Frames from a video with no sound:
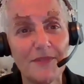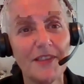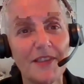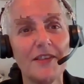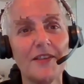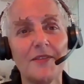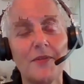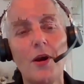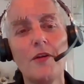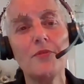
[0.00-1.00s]

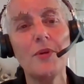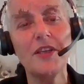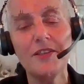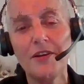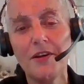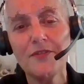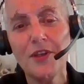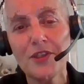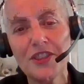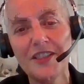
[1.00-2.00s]
half Greek, half
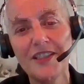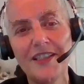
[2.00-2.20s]
Dutch,